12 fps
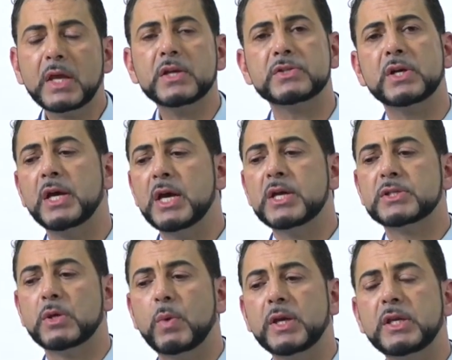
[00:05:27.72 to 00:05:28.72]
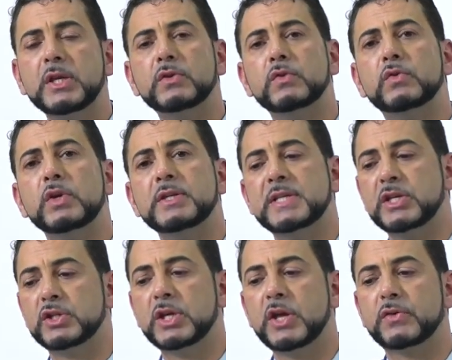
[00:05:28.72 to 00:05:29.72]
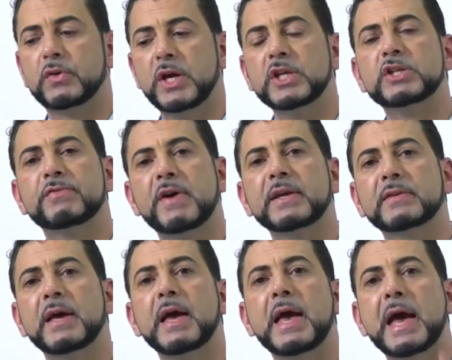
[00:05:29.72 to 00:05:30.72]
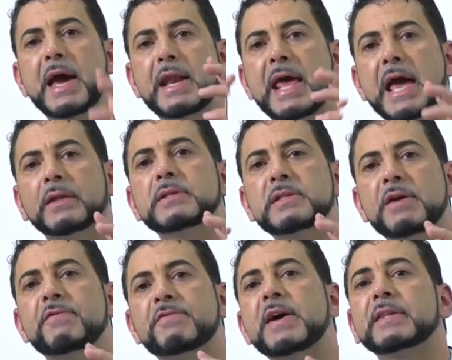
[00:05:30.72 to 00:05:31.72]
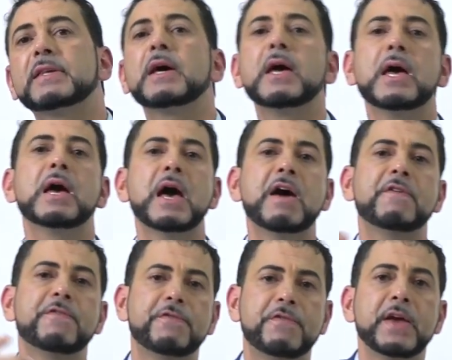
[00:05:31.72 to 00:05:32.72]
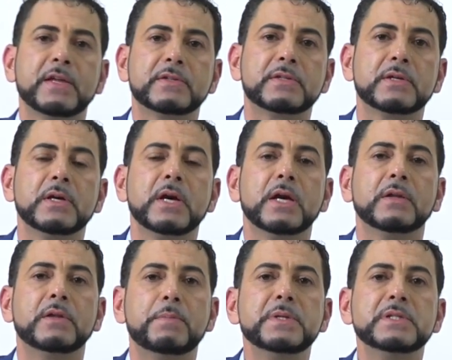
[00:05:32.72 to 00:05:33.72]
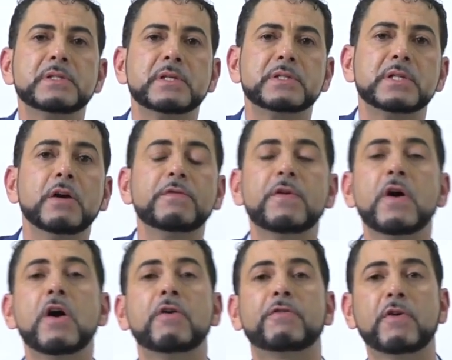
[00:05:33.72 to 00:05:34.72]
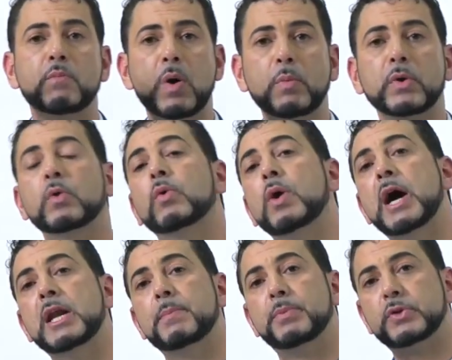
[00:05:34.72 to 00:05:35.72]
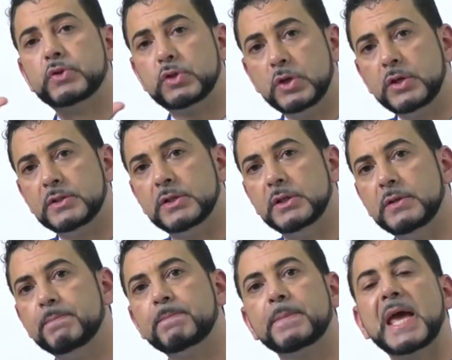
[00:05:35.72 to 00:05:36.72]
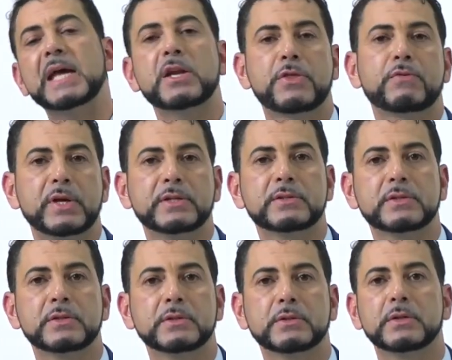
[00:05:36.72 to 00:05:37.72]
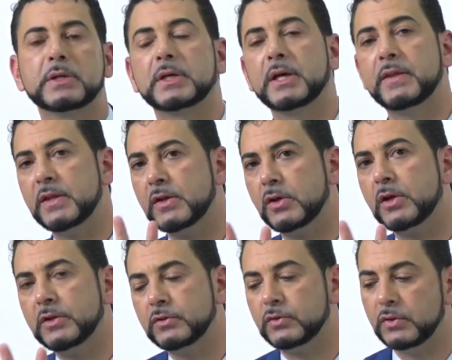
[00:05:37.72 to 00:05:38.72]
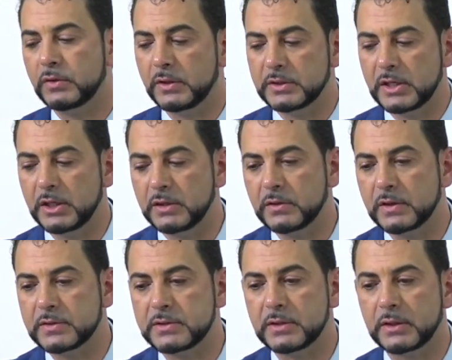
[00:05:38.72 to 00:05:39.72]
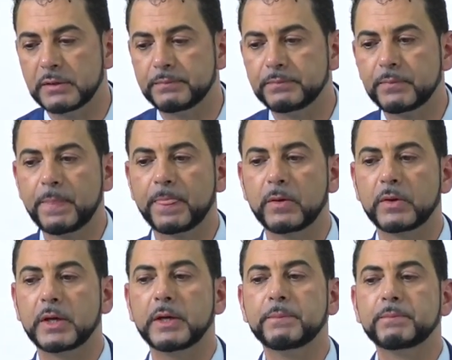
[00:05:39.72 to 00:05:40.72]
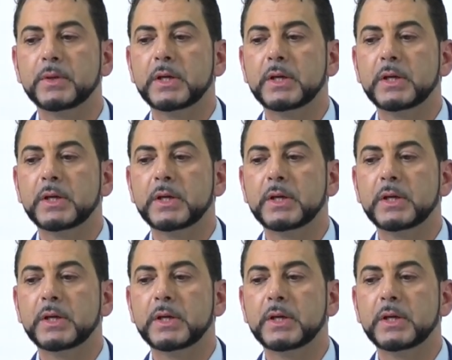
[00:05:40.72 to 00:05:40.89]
So what you need to do is actually go through each factor and how does that factor affect the business itself from what we call an opportunity and a threat. Okay, they're the only two things that you need to consider. Okay,